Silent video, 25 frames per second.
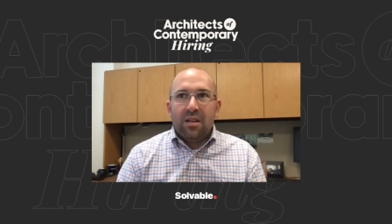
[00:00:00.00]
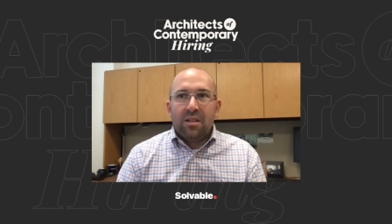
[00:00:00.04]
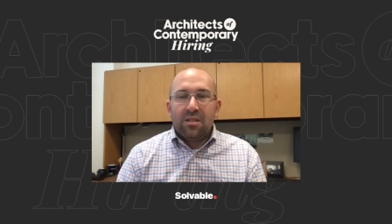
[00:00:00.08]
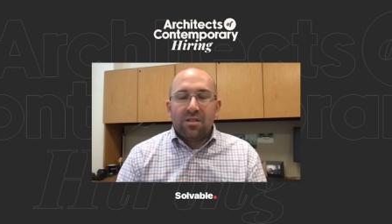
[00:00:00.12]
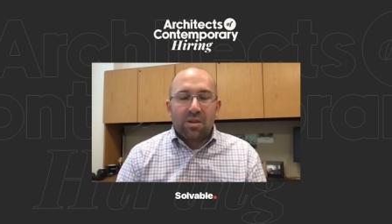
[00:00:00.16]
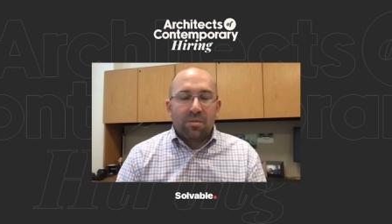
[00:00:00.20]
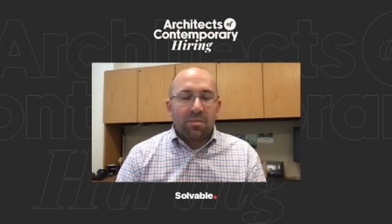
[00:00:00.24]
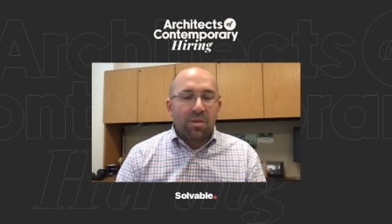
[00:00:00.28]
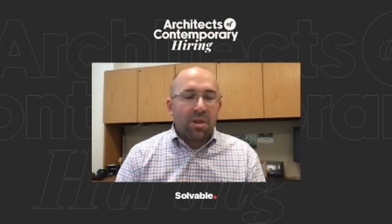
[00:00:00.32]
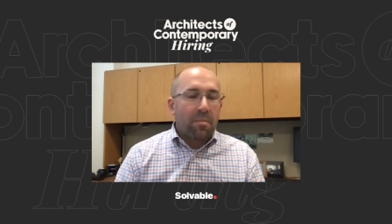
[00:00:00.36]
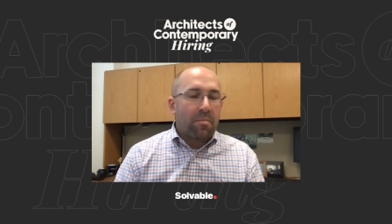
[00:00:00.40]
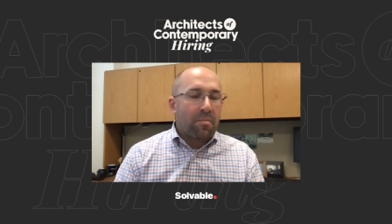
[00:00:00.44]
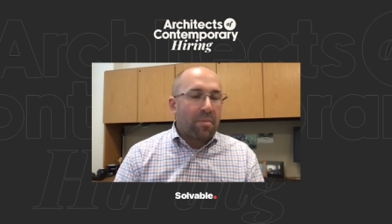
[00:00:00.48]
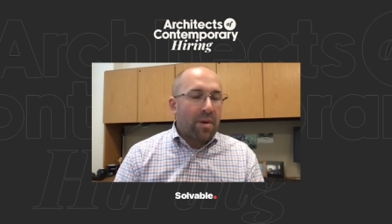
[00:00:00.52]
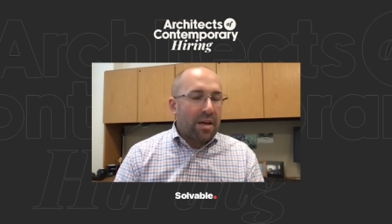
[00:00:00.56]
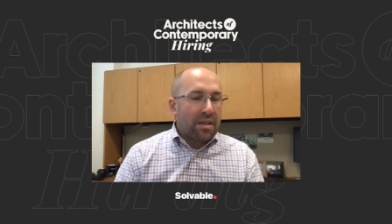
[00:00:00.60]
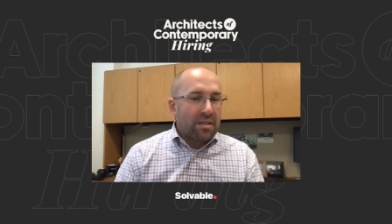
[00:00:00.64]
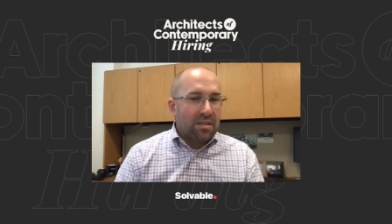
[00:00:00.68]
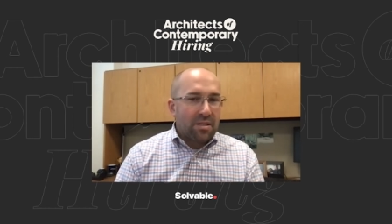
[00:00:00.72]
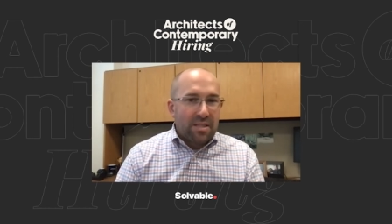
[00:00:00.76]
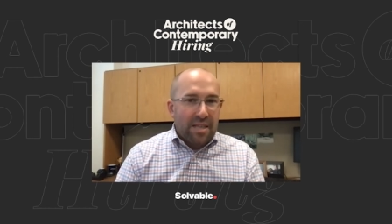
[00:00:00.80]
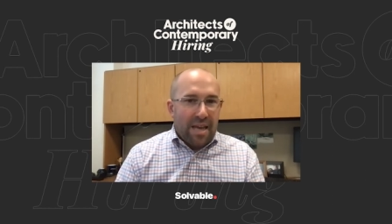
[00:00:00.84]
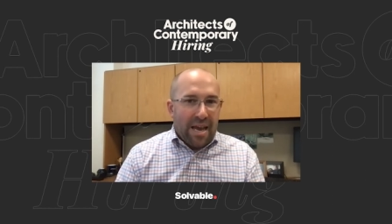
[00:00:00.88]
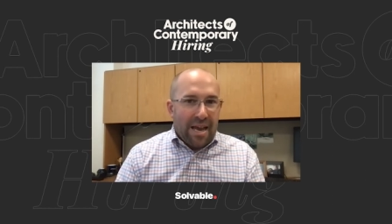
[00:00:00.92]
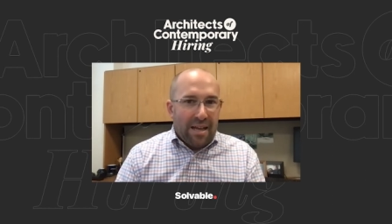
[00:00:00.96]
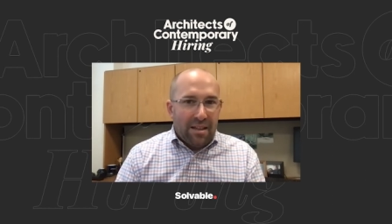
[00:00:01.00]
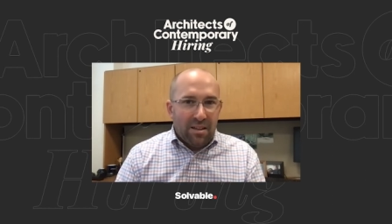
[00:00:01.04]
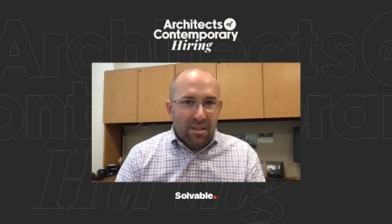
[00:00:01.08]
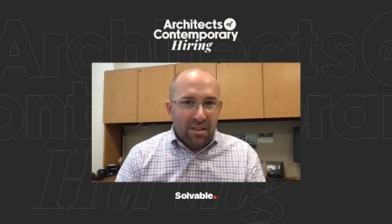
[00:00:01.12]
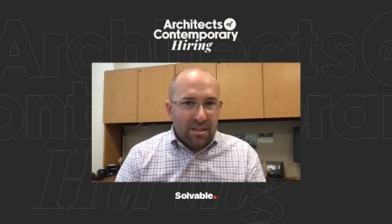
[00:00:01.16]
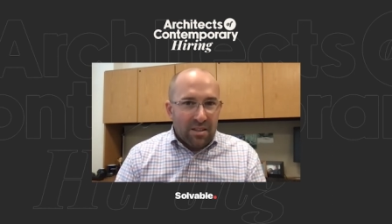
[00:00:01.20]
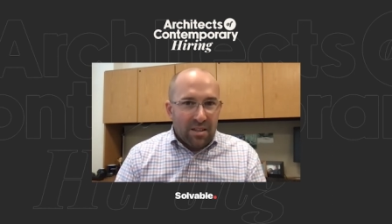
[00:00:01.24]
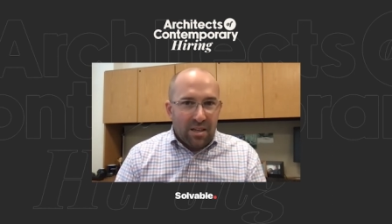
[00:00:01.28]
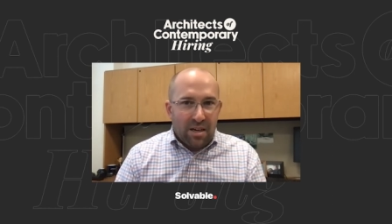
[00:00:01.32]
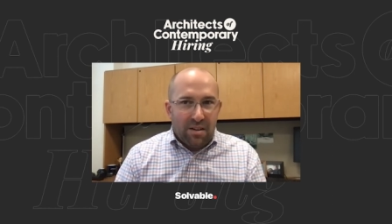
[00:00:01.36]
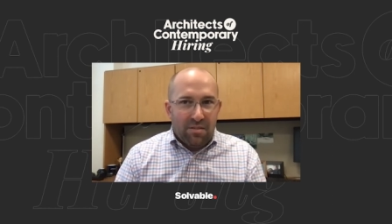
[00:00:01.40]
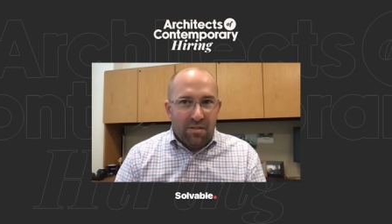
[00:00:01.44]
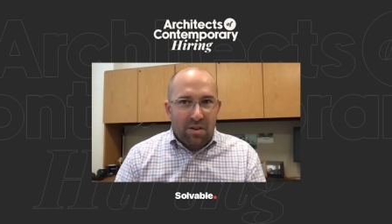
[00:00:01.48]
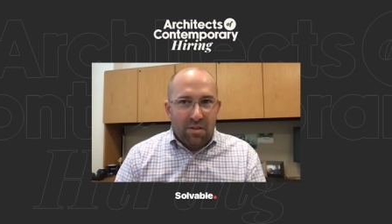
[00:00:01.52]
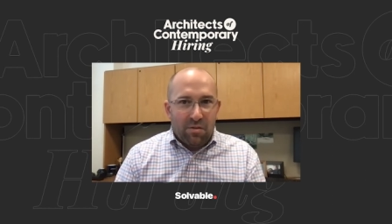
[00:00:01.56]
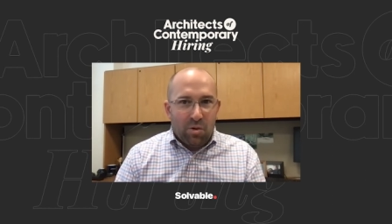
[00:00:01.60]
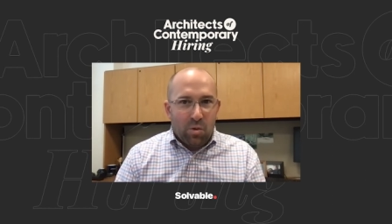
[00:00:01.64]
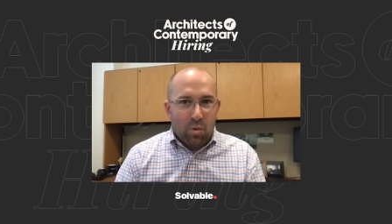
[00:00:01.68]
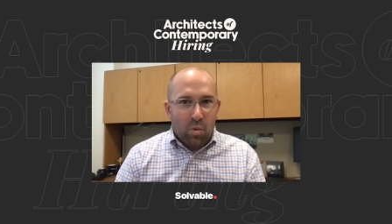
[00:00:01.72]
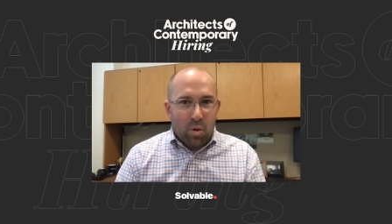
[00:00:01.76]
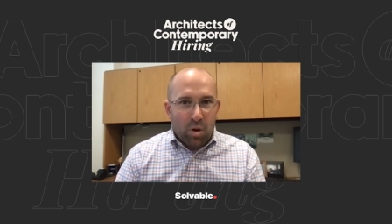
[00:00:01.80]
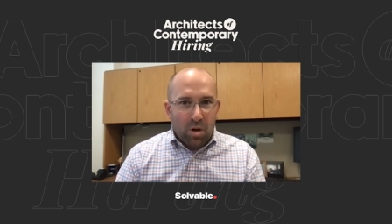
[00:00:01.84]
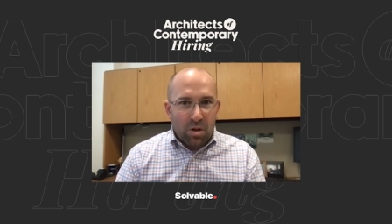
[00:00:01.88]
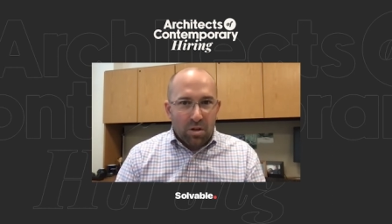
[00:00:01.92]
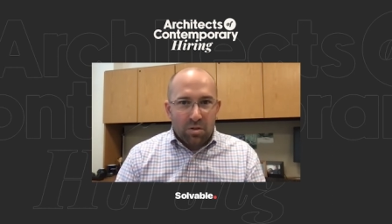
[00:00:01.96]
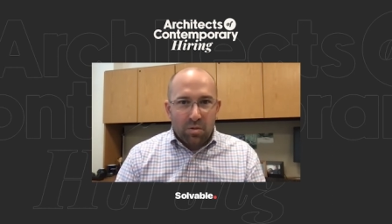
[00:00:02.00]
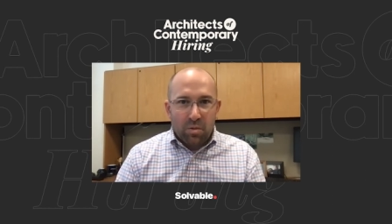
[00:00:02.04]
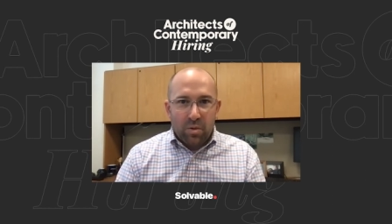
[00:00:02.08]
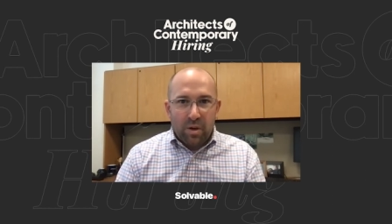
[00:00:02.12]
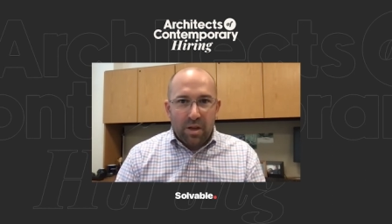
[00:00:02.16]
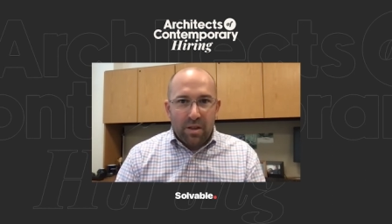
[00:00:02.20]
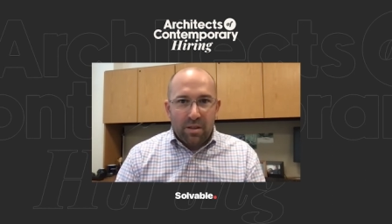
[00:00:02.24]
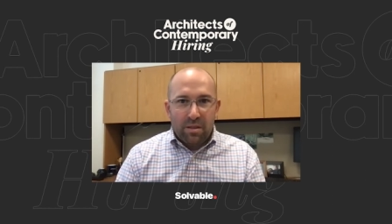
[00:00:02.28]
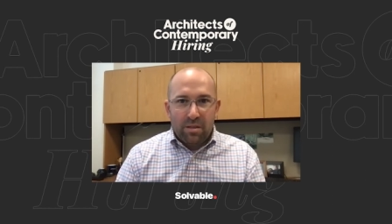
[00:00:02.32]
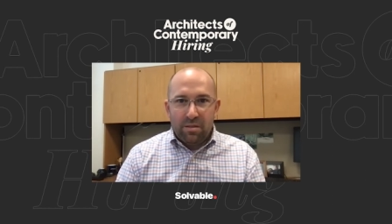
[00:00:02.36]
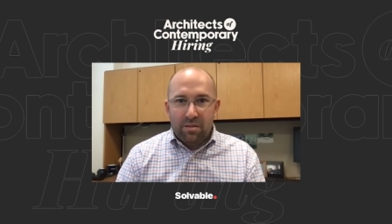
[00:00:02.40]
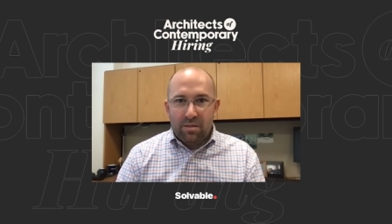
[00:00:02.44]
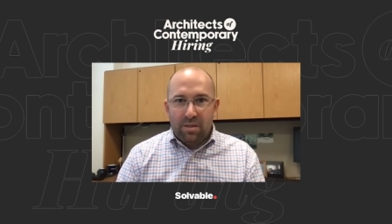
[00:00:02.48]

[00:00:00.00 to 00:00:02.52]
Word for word: Some of the best talent that I've ever worked with,